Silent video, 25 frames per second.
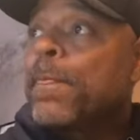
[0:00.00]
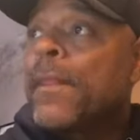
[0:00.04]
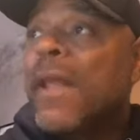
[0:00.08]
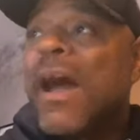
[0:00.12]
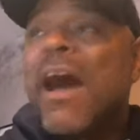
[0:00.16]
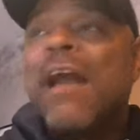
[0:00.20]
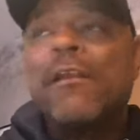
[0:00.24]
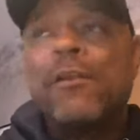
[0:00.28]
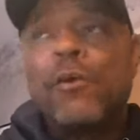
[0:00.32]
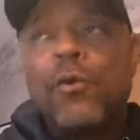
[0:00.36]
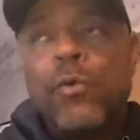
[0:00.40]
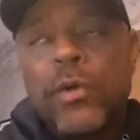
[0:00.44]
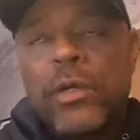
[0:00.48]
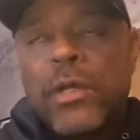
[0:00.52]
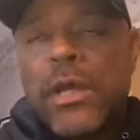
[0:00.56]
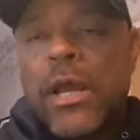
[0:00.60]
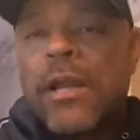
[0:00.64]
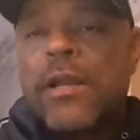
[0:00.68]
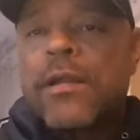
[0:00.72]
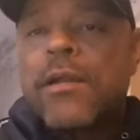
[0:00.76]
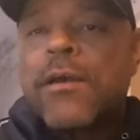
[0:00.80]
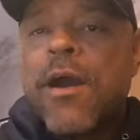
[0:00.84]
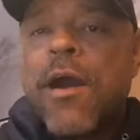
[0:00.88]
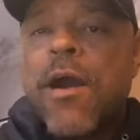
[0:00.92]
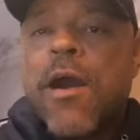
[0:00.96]
I know what kind
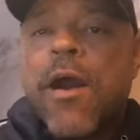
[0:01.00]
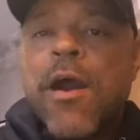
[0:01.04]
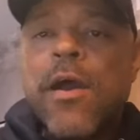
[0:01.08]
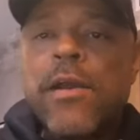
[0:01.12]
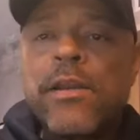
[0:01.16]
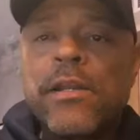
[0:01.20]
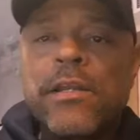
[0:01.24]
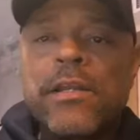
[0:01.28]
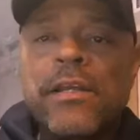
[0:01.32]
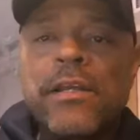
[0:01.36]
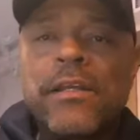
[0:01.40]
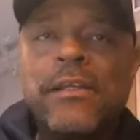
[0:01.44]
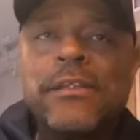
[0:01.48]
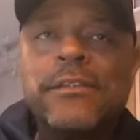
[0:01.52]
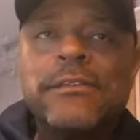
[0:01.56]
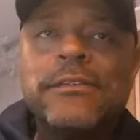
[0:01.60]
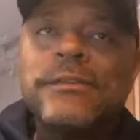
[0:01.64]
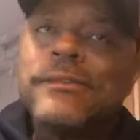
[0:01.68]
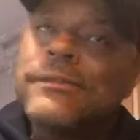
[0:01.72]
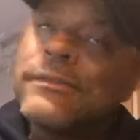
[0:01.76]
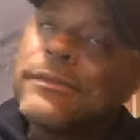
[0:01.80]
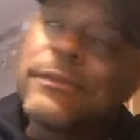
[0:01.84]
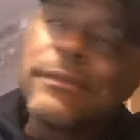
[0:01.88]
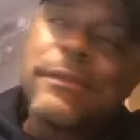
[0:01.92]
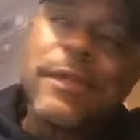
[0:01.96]
of car it
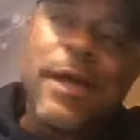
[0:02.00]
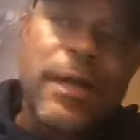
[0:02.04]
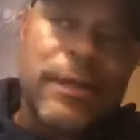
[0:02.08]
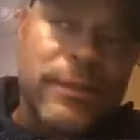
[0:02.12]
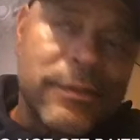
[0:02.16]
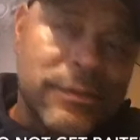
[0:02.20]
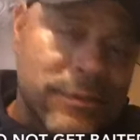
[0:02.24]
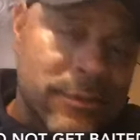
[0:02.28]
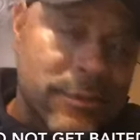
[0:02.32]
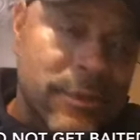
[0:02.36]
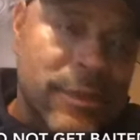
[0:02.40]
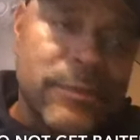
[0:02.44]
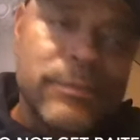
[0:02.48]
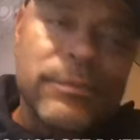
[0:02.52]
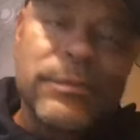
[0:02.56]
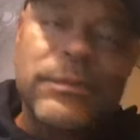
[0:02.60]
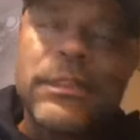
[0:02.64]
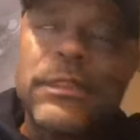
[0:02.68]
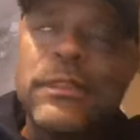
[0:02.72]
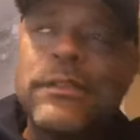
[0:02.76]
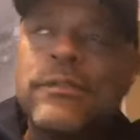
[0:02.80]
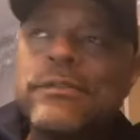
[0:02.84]
is. And I, you know what I'm saying?